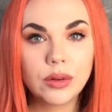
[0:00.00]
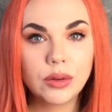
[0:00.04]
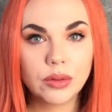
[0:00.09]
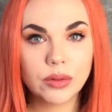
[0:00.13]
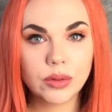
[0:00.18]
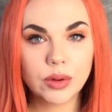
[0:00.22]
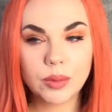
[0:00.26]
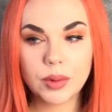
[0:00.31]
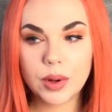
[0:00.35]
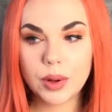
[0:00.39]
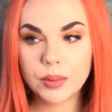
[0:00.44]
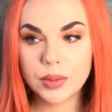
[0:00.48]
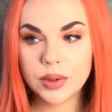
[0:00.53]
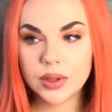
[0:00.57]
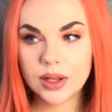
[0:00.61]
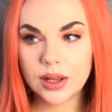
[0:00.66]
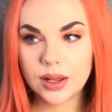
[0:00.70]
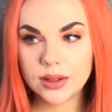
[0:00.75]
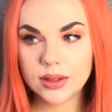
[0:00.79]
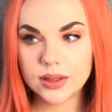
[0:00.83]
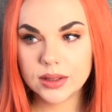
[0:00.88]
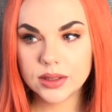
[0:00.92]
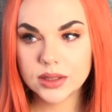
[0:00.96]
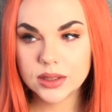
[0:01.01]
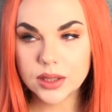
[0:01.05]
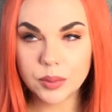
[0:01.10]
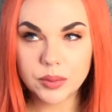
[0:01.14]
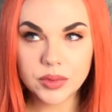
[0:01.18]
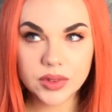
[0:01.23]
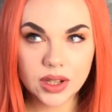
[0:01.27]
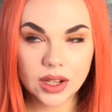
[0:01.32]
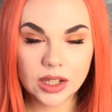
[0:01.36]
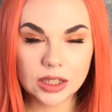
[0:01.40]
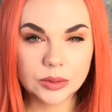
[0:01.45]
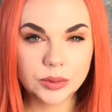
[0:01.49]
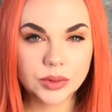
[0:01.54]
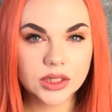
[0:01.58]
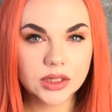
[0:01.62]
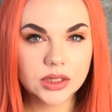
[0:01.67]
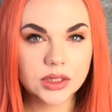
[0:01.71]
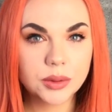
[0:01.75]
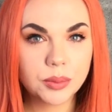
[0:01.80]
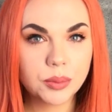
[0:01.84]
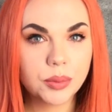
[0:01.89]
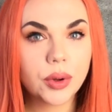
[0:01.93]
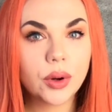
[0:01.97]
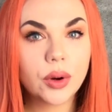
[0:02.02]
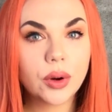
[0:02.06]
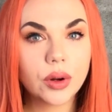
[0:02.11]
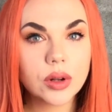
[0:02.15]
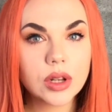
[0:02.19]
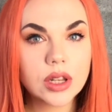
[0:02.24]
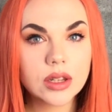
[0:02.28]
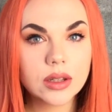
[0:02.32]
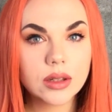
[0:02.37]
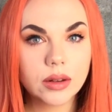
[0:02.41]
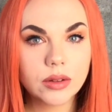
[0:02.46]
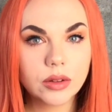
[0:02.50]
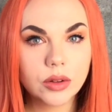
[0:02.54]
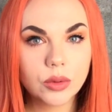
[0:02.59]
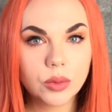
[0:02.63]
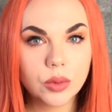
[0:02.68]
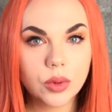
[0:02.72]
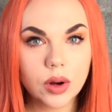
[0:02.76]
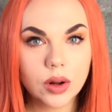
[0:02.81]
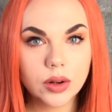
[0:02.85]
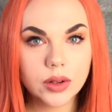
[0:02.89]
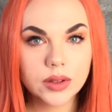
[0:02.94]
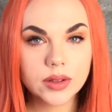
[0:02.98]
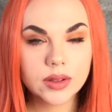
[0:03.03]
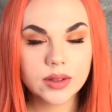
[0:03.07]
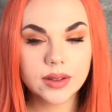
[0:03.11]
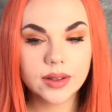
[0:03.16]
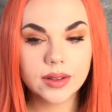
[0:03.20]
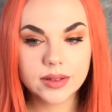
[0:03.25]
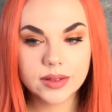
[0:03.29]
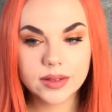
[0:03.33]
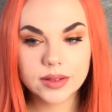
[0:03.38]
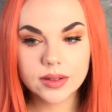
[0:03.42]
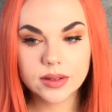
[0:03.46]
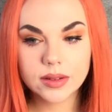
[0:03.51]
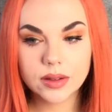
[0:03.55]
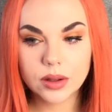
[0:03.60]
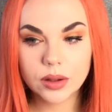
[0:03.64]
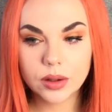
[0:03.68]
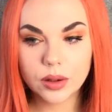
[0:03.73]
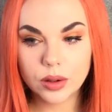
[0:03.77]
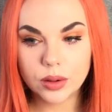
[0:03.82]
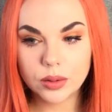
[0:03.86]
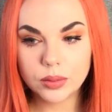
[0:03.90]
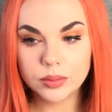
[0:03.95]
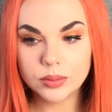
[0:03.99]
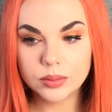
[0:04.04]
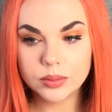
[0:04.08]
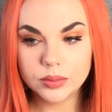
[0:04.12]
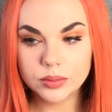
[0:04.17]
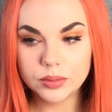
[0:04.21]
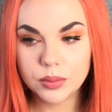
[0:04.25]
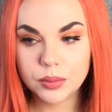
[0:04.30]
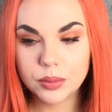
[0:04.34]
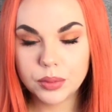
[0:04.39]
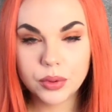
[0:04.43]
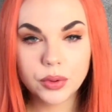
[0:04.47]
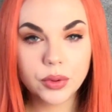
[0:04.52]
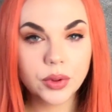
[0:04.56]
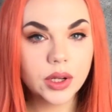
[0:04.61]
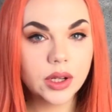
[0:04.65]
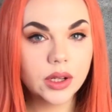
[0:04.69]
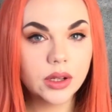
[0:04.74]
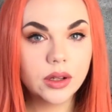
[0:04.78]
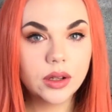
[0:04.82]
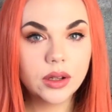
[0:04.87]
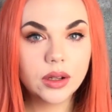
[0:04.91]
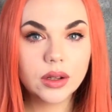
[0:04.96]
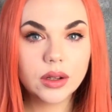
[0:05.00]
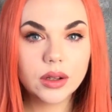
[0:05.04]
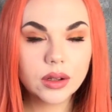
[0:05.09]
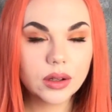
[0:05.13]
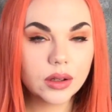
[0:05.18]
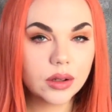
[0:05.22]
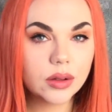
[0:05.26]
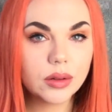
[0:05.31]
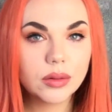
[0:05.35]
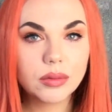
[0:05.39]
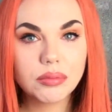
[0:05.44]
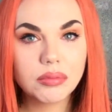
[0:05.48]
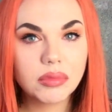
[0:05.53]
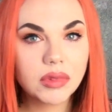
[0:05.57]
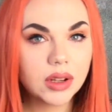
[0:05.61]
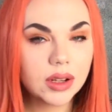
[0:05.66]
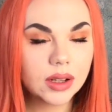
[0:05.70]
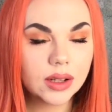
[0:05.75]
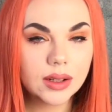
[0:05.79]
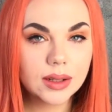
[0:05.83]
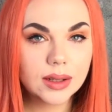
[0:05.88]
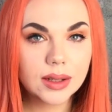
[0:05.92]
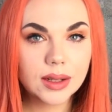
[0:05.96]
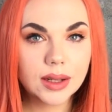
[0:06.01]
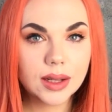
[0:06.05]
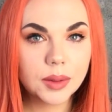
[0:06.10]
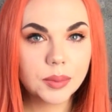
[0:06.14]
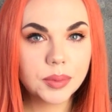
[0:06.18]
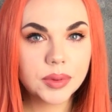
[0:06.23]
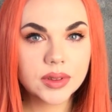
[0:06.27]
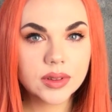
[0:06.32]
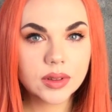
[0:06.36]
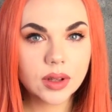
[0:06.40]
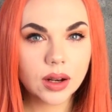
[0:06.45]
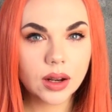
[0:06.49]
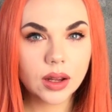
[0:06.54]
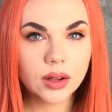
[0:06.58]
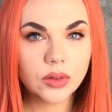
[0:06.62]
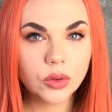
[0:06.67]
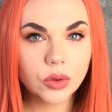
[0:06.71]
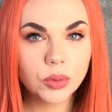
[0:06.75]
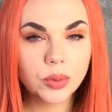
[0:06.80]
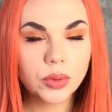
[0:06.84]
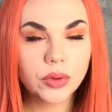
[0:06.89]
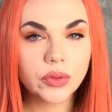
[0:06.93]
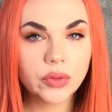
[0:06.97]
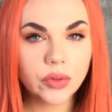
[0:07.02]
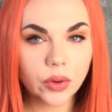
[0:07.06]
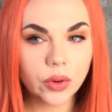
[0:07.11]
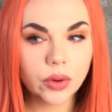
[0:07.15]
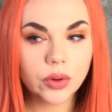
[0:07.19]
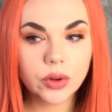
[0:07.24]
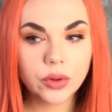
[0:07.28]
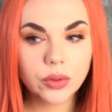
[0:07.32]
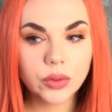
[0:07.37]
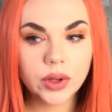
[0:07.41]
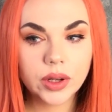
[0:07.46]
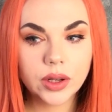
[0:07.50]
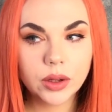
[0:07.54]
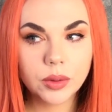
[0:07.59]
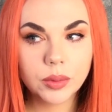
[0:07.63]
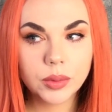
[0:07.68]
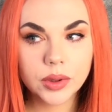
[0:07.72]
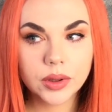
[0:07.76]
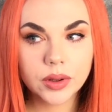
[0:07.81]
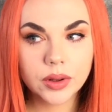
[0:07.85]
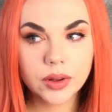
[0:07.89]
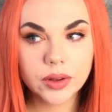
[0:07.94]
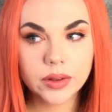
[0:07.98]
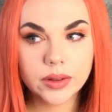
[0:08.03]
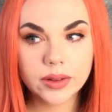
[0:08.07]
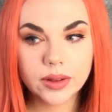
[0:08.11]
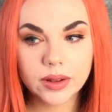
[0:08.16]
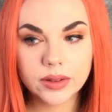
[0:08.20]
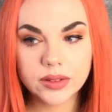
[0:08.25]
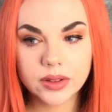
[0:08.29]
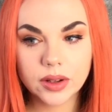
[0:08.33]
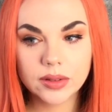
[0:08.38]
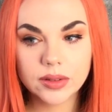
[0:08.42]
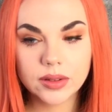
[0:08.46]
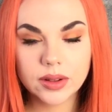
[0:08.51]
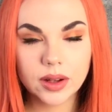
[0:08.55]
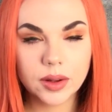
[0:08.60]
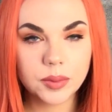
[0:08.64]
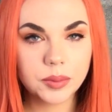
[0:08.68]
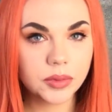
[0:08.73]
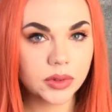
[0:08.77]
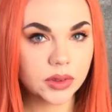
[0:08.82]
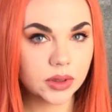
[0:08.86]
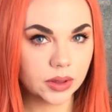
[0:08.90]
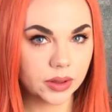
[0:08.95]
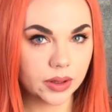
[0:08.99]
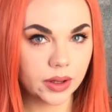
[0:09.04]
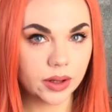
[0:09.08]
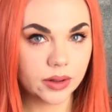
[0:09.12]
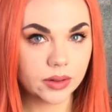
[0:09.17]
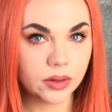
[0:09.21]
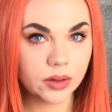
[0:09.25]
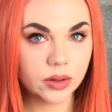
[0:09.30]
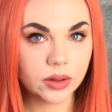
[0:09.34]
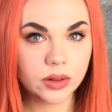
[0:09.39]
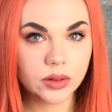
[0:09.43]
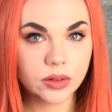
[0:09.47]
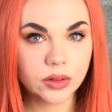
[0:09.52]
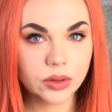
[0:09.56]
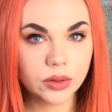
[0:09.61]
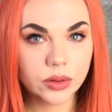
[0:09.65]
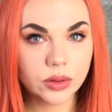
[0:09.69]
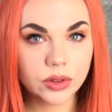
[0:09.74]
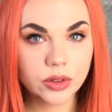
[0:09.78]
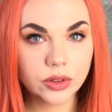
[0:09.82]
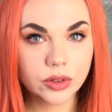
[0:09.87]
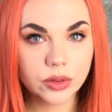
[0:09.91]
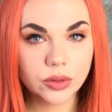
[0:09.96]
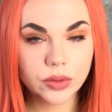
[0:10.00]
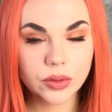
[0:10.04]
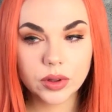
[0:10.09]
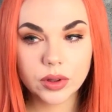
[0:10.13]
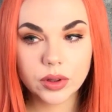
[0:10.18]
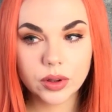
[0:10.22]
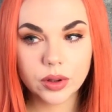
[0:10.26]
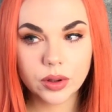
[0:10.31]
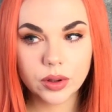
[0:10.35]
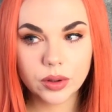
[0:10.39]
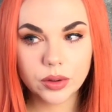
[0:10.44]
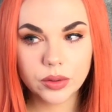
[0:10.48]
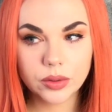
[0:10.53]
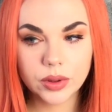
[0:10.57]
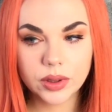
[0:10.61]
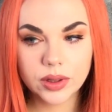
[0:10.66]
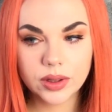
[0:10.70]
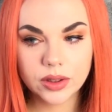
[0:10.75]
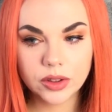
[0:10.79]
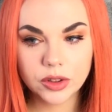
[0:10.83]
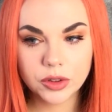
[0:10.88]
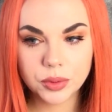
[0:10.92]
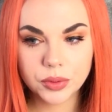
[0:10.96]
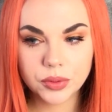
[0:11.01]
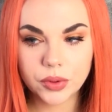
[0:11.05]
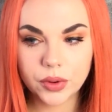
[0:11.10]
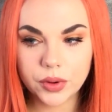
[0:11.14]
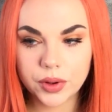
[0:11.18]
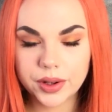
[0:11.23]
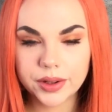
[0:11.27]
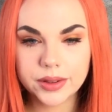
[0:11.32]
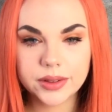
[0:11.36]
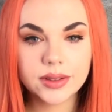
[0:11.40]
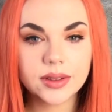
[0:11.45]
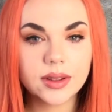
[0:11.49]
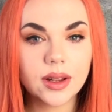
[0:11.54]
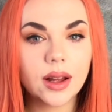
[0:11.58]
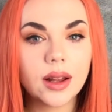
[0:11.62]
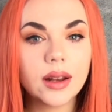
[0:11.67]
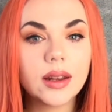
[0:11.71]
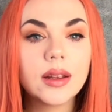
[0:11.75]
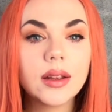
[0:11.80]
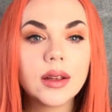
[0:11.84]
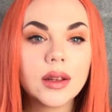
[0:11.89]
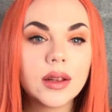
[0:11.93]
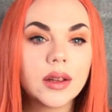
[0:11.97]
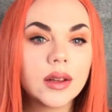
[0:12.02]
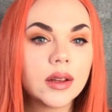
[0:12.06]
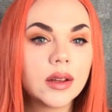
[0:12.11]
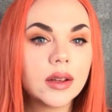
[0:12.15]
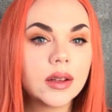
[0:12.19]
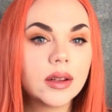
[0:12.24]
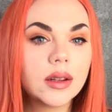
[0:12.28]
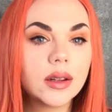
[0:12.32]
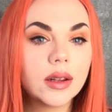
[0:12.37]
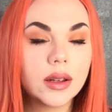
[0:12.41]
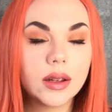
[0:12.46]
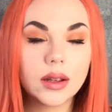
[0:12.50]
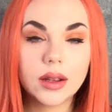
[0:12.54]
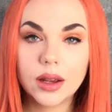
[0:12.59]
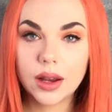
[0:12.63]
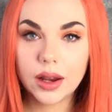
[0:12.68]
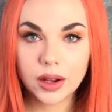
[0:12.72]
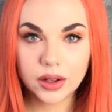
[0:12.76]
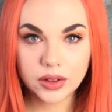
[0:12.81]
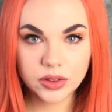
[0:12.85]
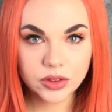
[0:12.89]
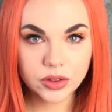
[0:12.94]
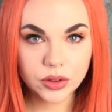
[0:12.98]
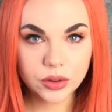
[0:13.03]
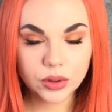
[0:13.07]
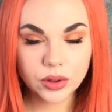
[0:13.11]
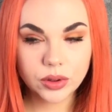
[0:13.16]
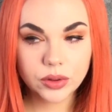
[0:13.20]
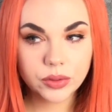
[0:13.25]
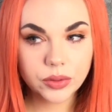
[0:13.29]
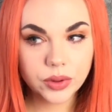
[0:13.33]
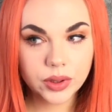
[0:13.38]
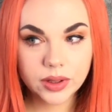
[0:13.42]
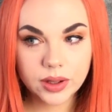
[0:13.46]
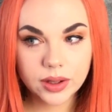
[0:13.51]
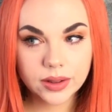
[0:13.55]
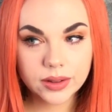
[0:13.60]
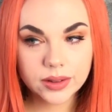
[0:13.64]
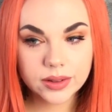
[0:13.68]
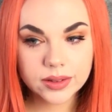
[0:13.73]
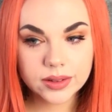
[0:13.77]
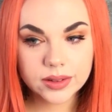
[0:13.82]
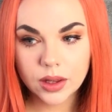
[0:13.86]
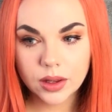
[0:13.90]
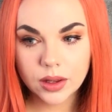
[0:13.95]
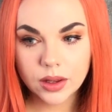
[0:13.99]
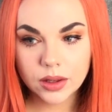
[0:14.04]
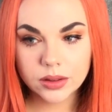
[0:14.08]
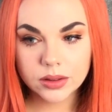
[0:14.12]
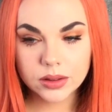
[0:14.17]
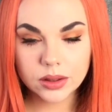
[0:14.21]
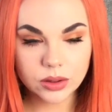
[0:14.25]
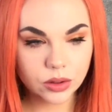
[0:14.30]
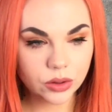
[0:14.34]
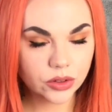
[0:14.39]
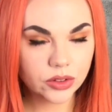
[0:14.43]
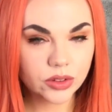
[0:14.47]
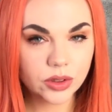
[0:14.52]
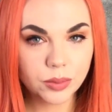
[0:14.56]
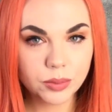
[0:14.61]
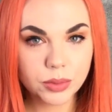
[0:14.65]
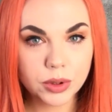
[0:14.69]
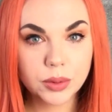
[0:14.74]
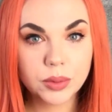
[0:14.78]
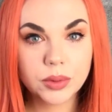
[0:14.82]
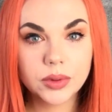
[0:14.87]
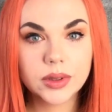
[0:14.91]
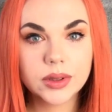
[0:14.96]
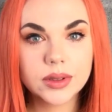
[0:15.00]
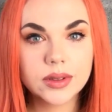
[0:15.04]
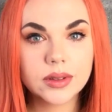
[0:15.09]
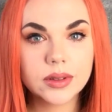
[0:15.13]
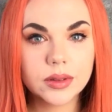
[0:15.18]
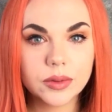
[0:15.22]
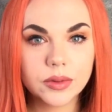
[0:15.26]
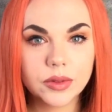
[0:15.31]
Remember that sometimes it's important that you watch this um, pre-clips that I do before the reading, because I sometimes get intuitive uh, readings before I start the actual readings. So I know some people just